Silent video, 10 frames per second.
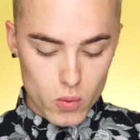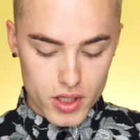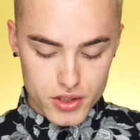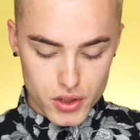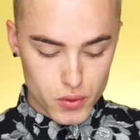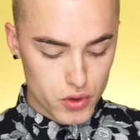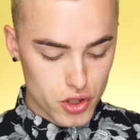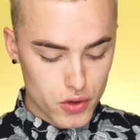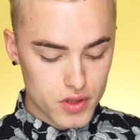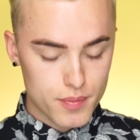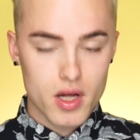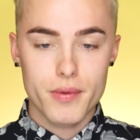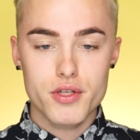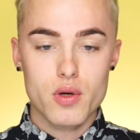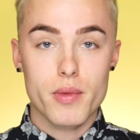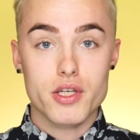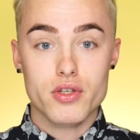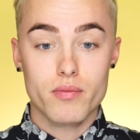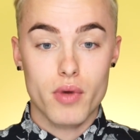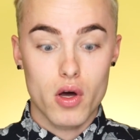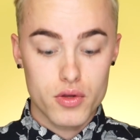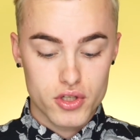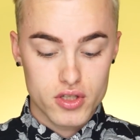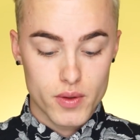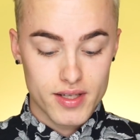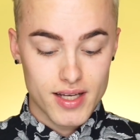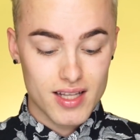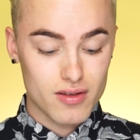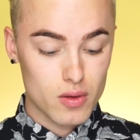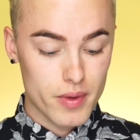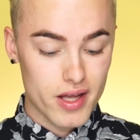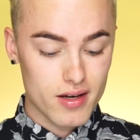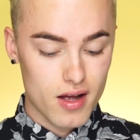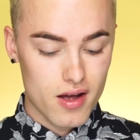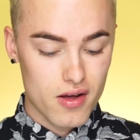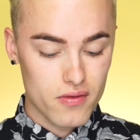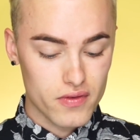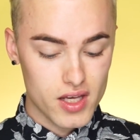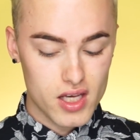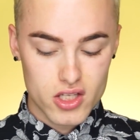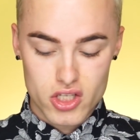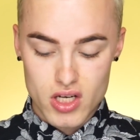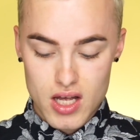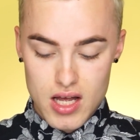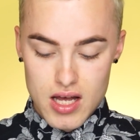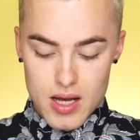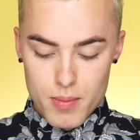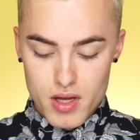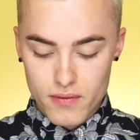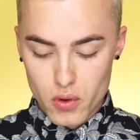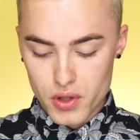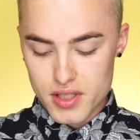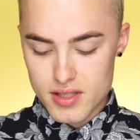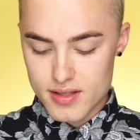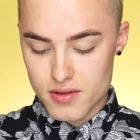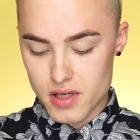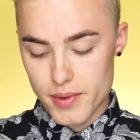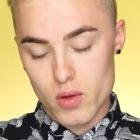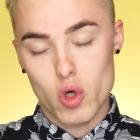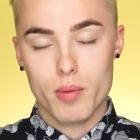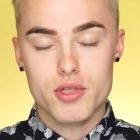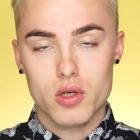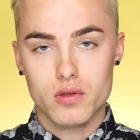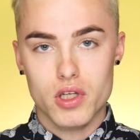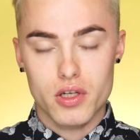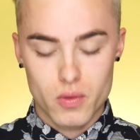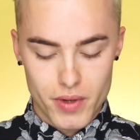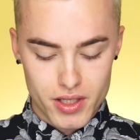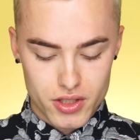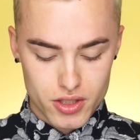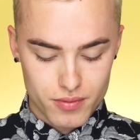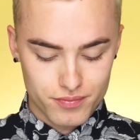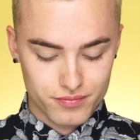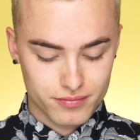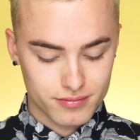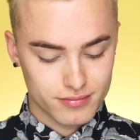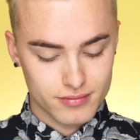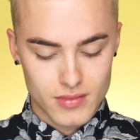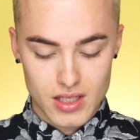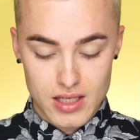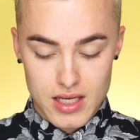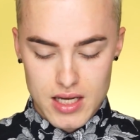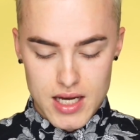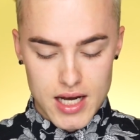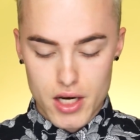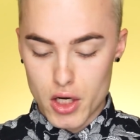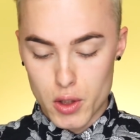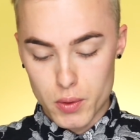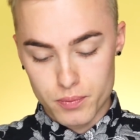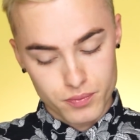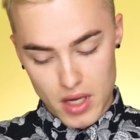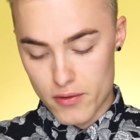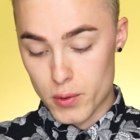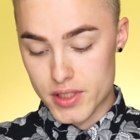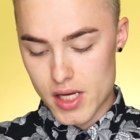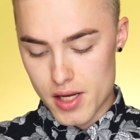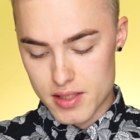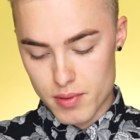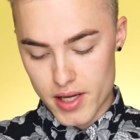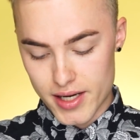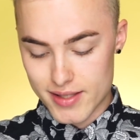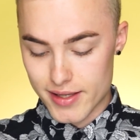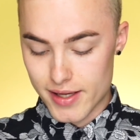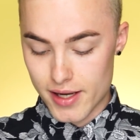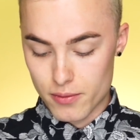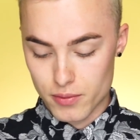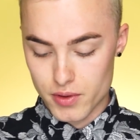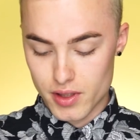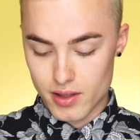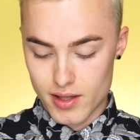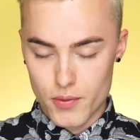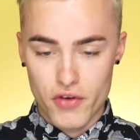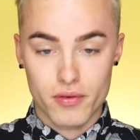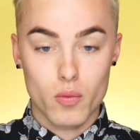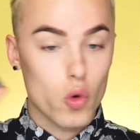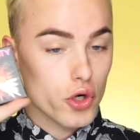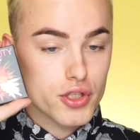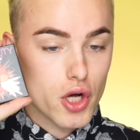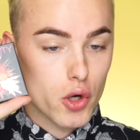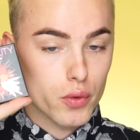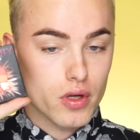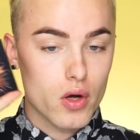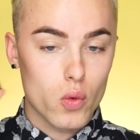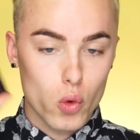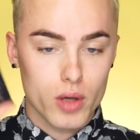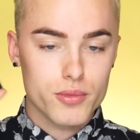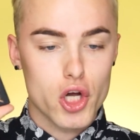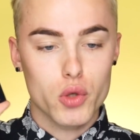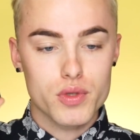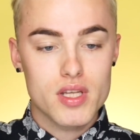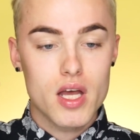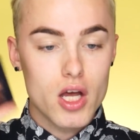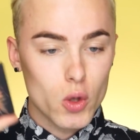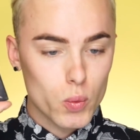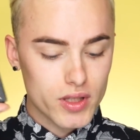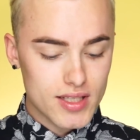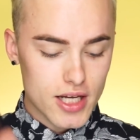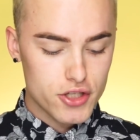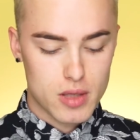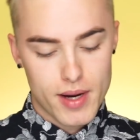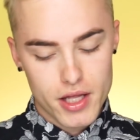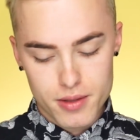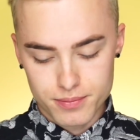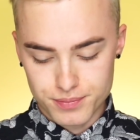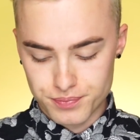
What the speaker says: want to use. I'll probably do a mixture of both, just so I can get a little bit of each. But of course, this is going to be a warm tone look, which I know everyone does, but I guess I can't really get away from warm tones with this eyeshadow palette.